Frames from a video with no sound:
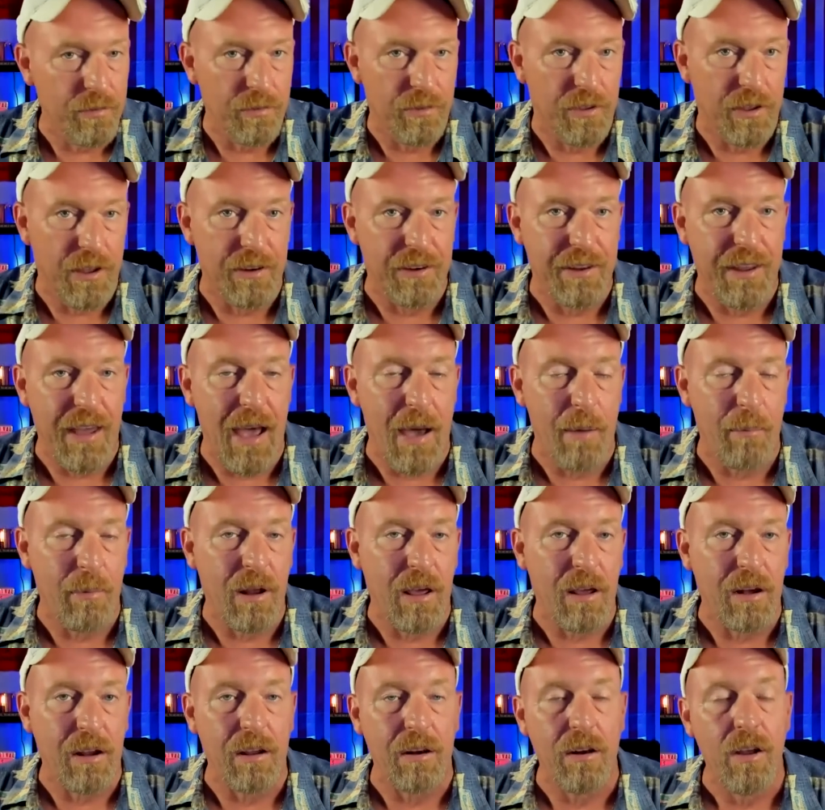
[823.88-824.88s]

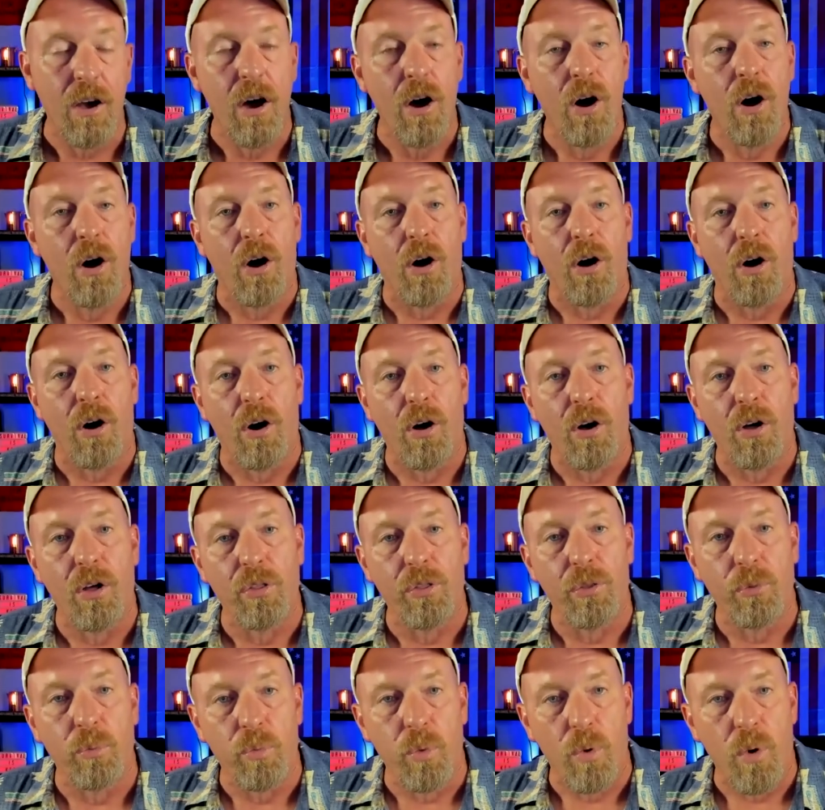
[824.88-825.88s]
contaminating all
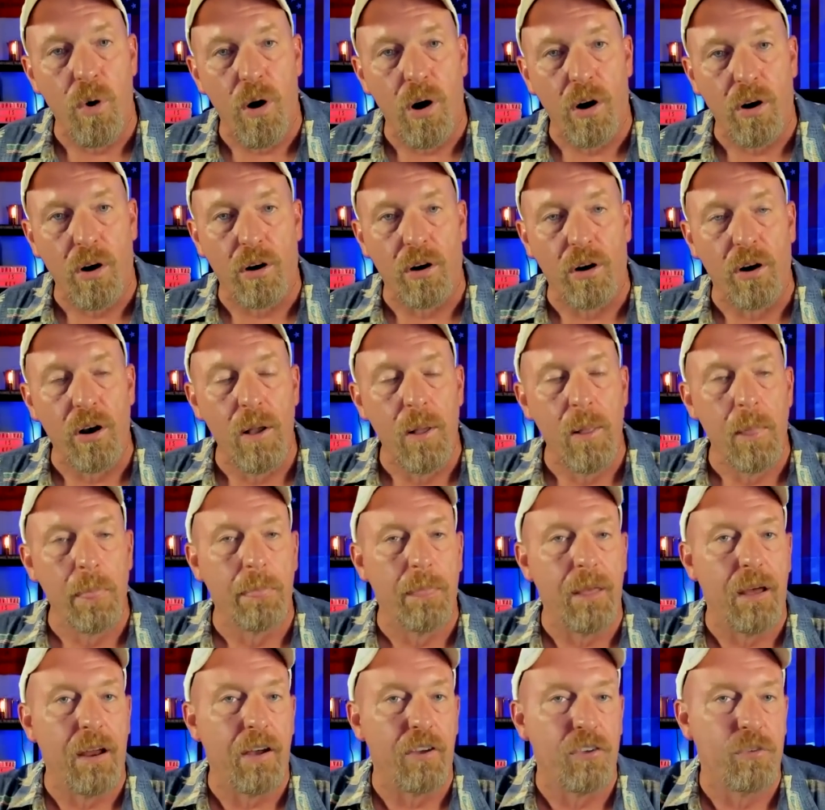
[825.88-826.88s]
the water
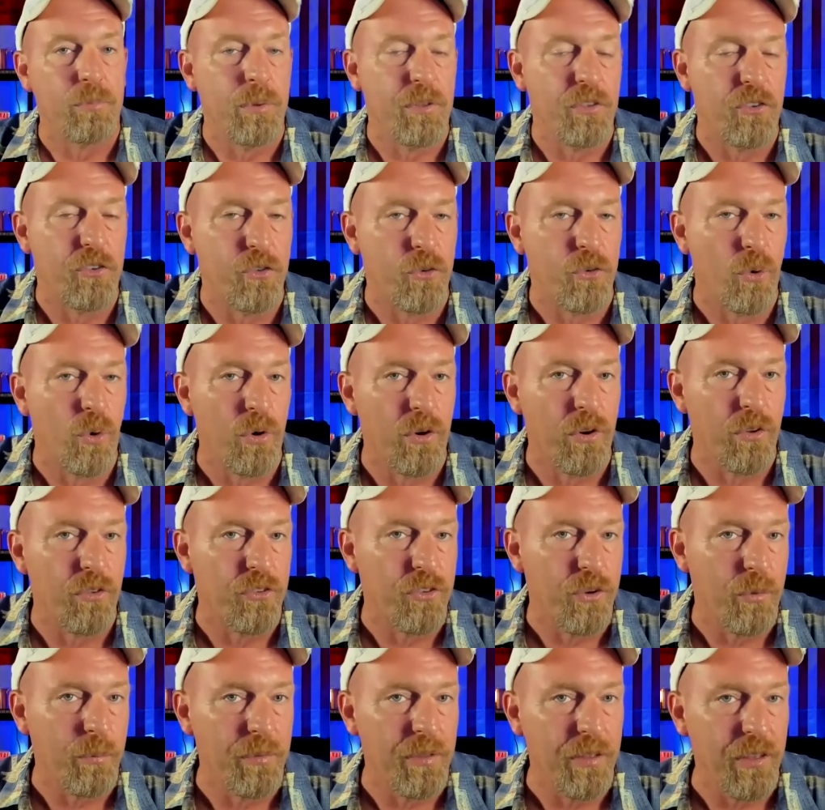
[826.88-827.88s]
that has been stored in
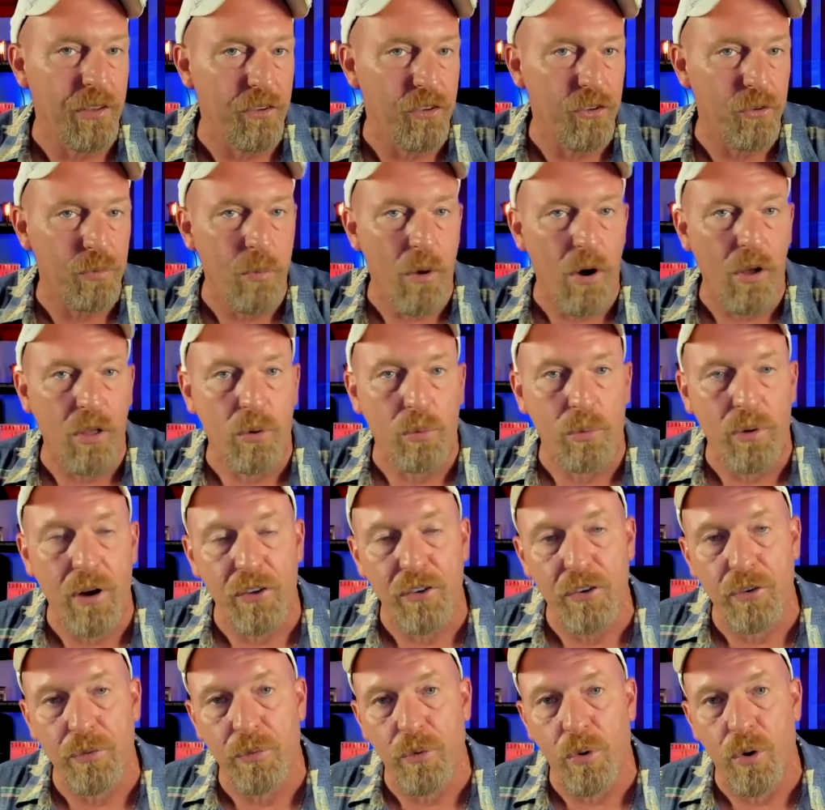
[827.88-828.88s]
some of these smaller
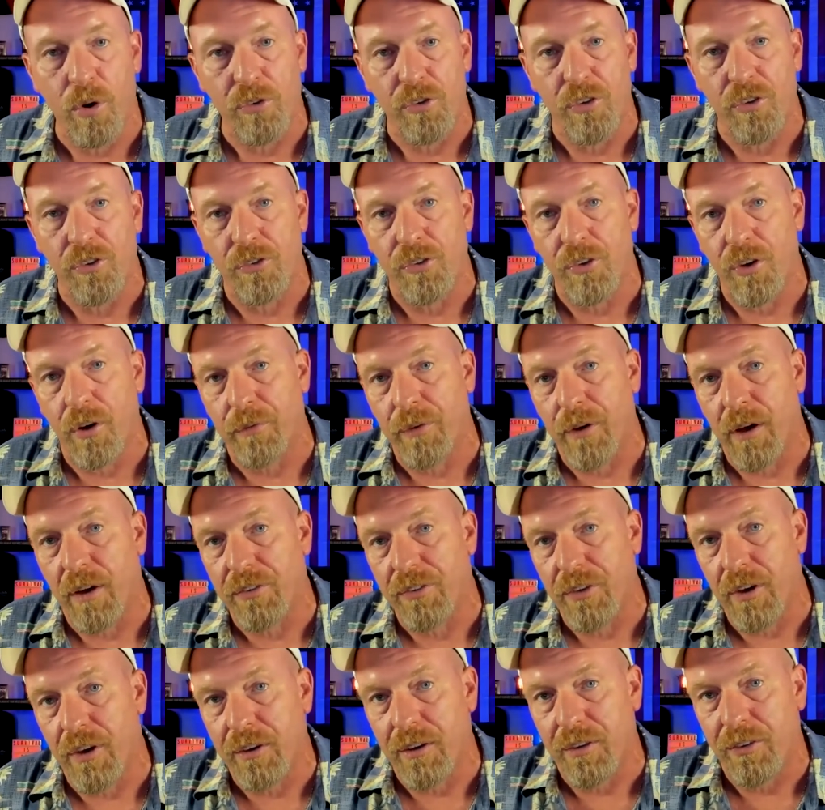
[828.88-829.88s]
reservoirs and stuff
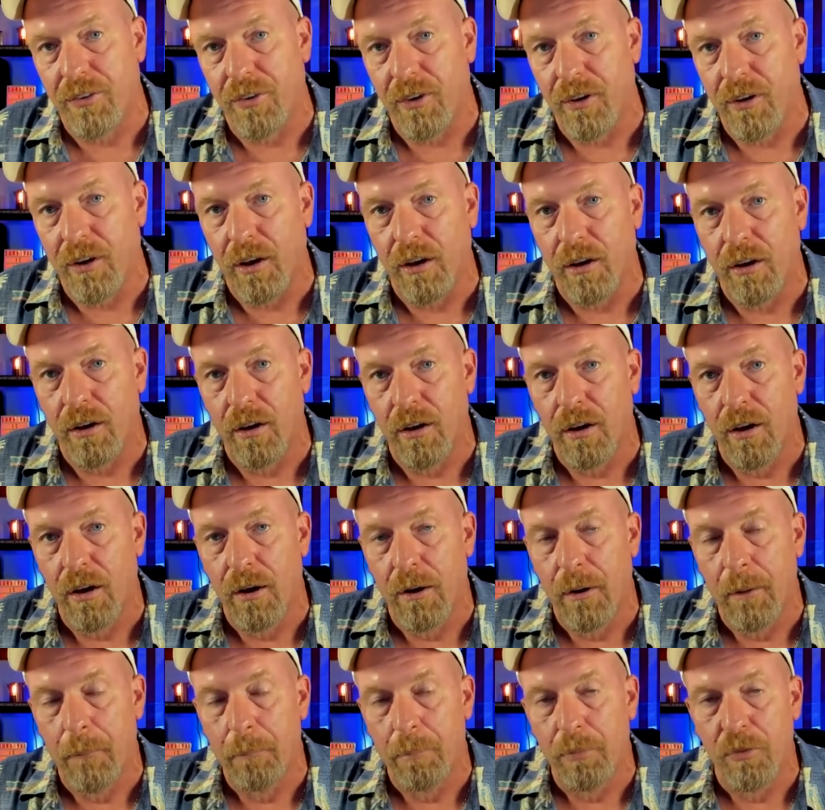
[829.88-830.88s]
outside the city.
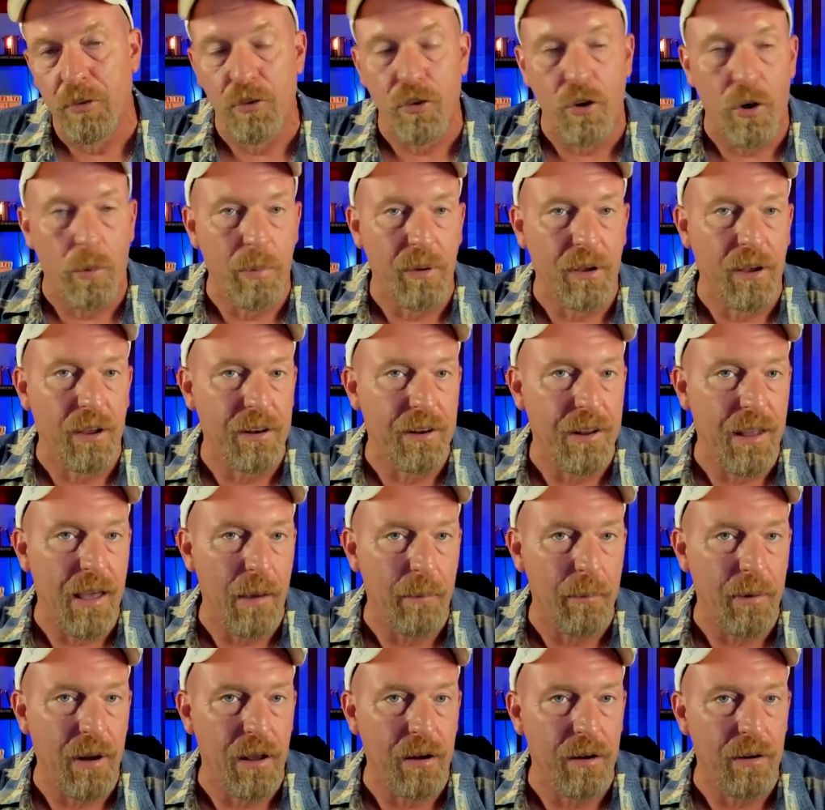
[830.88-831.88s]
It's all been
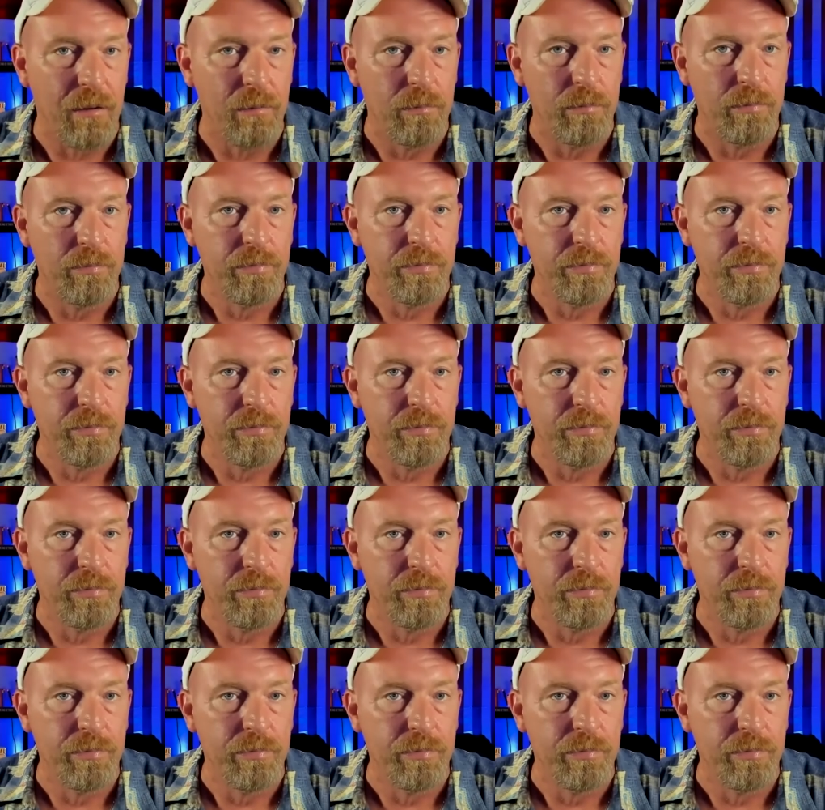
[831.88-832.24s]
contaminated.